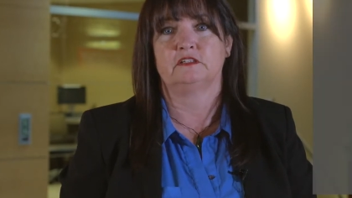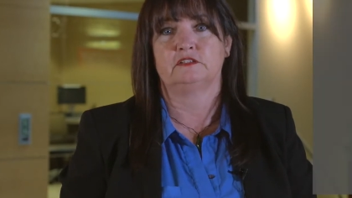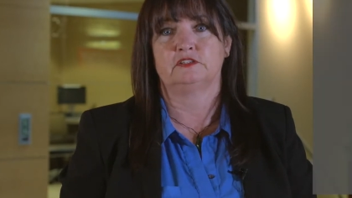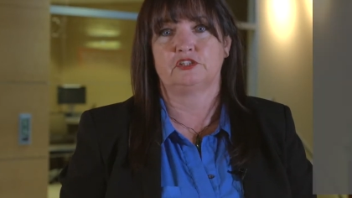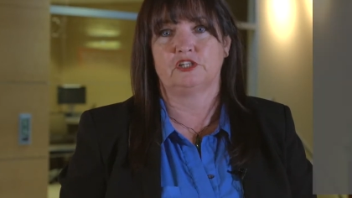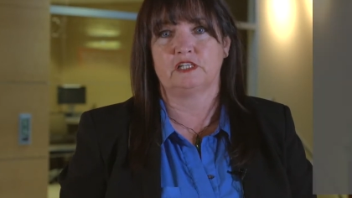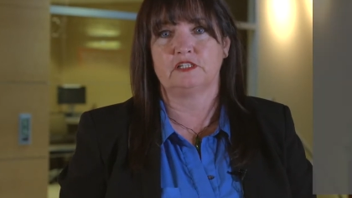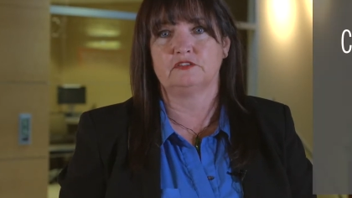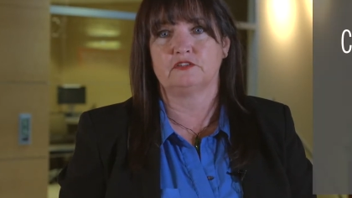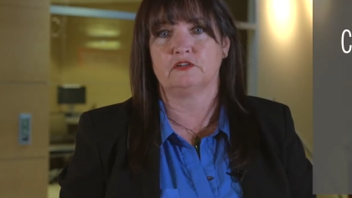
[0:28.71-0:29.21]

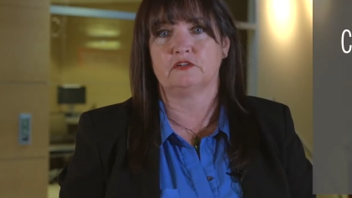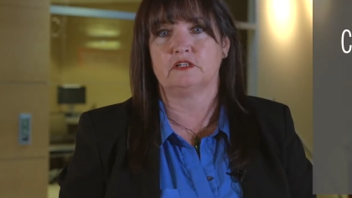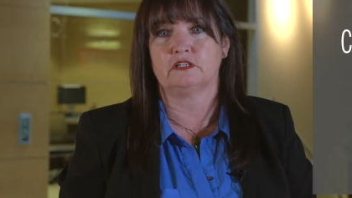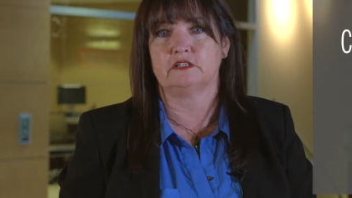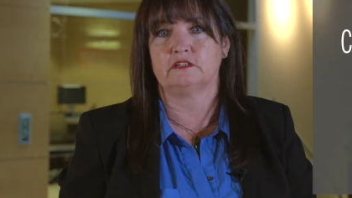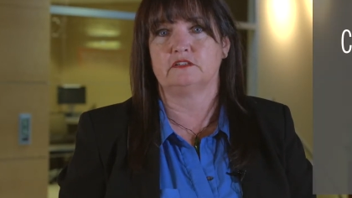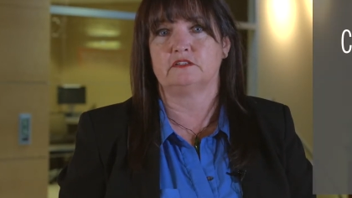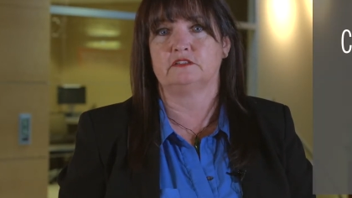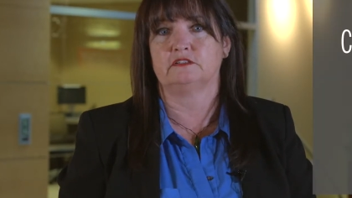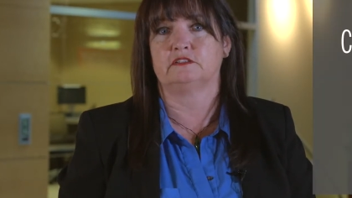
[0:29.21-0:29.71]
Change
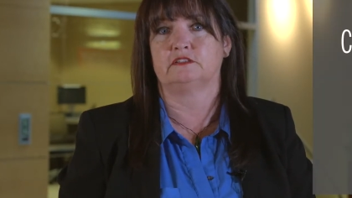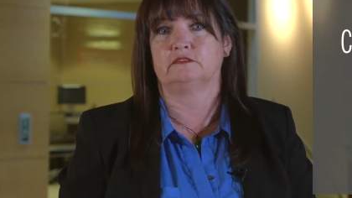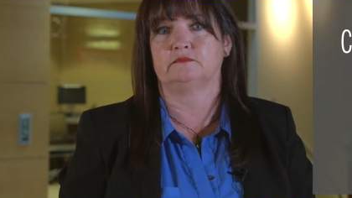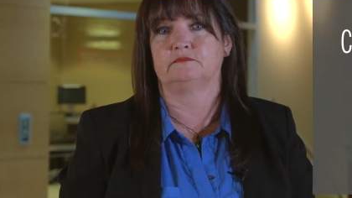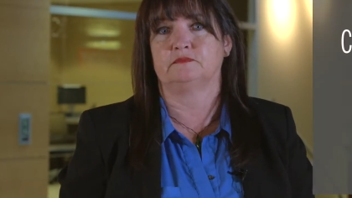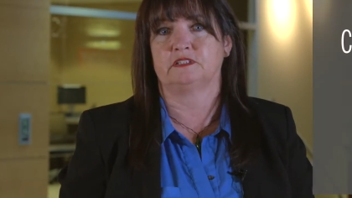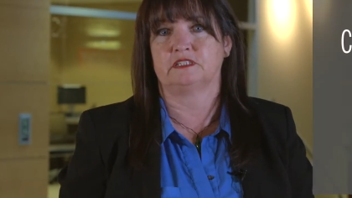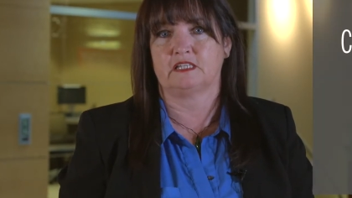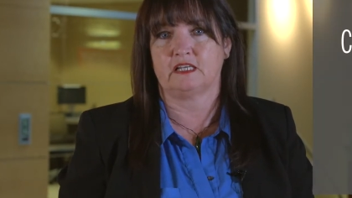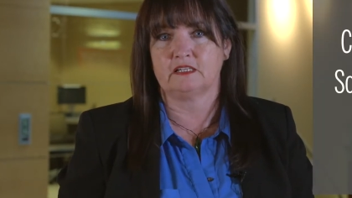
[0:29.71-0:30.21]
orders,
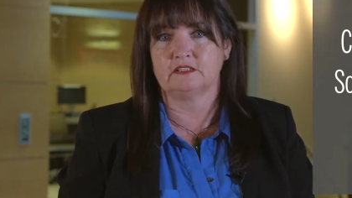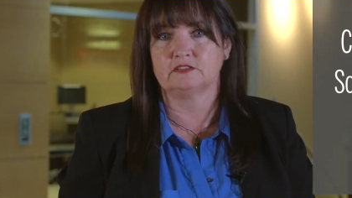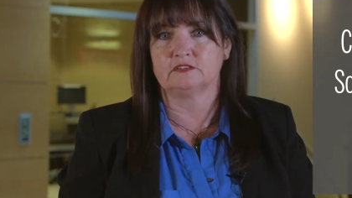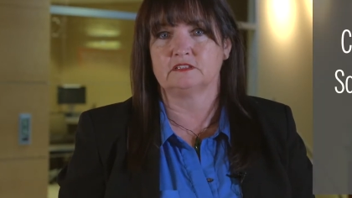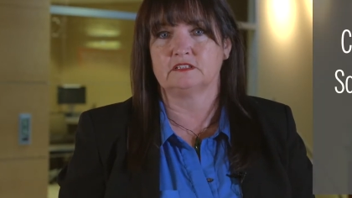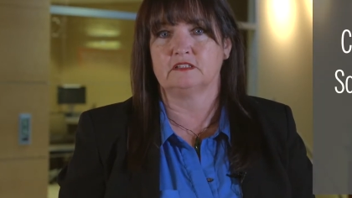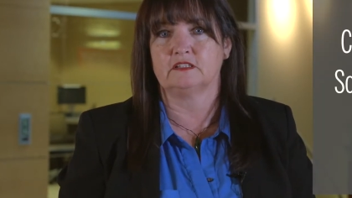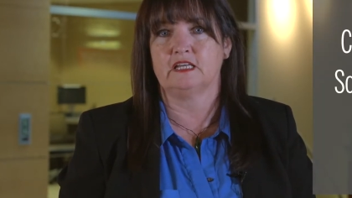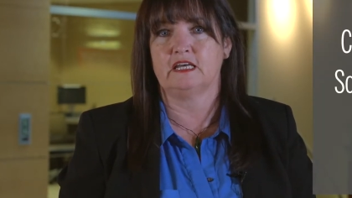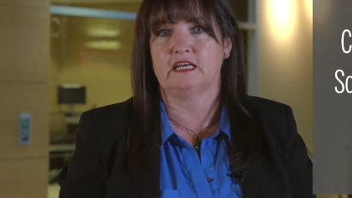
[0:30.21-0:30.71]
schedule
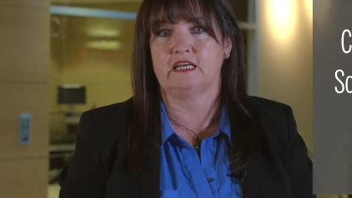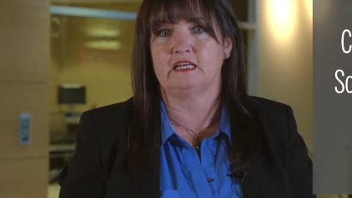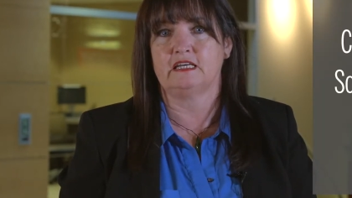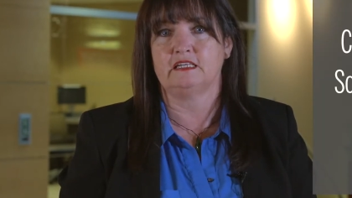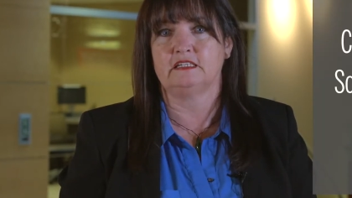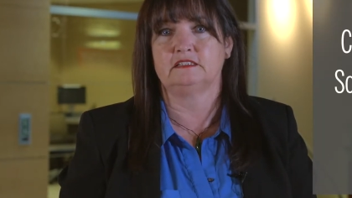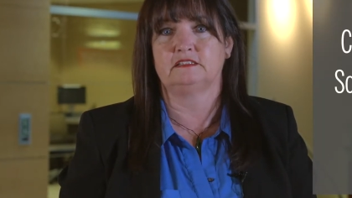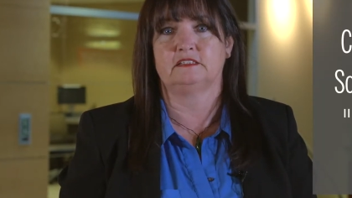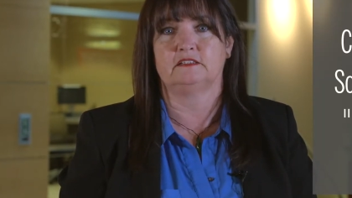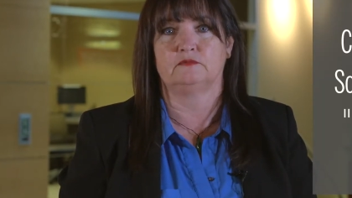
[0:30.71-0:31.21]

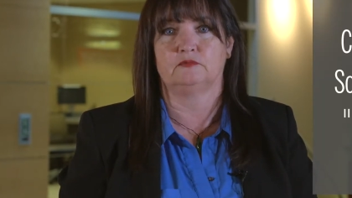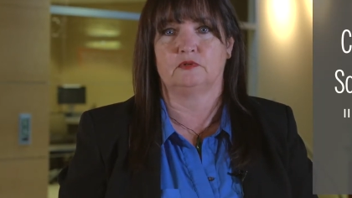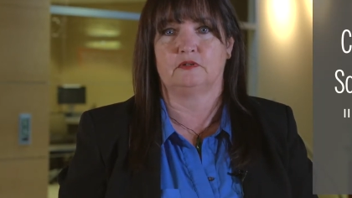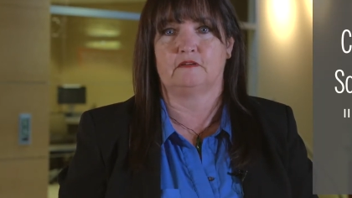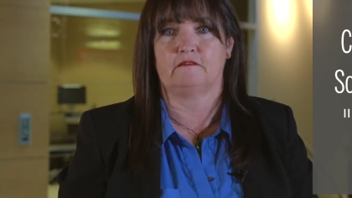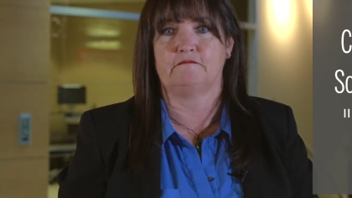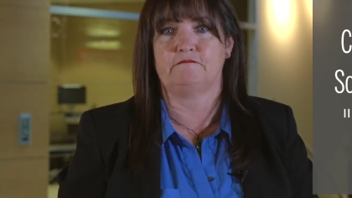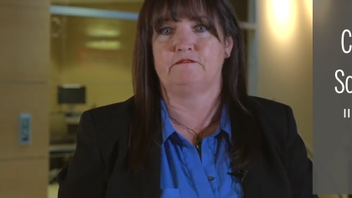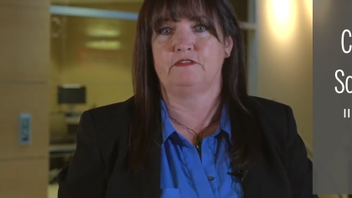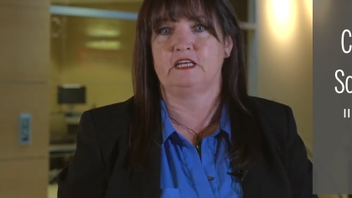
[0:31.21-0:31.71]
delays, it
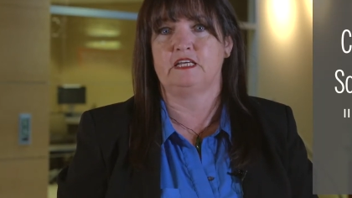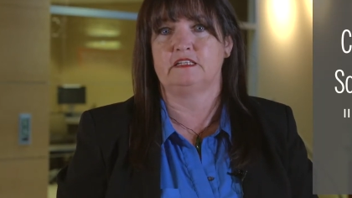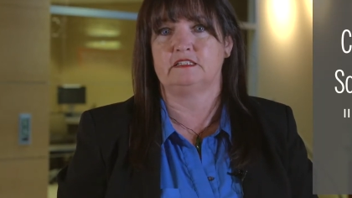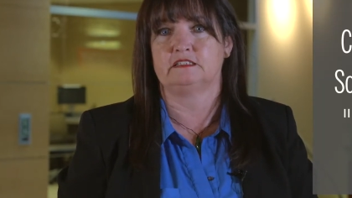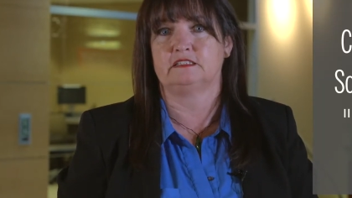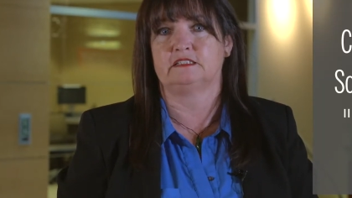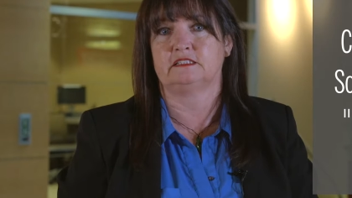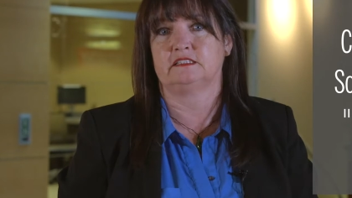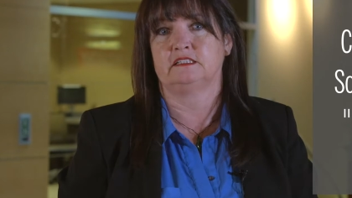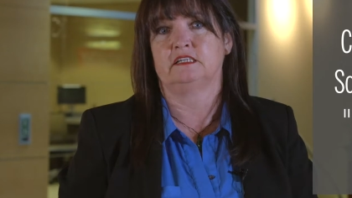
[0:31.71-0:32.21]
won't
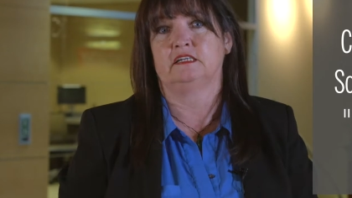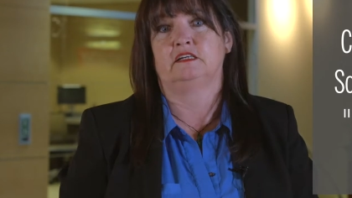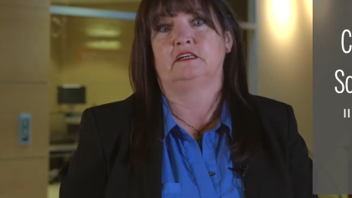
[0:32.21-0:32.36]
fit,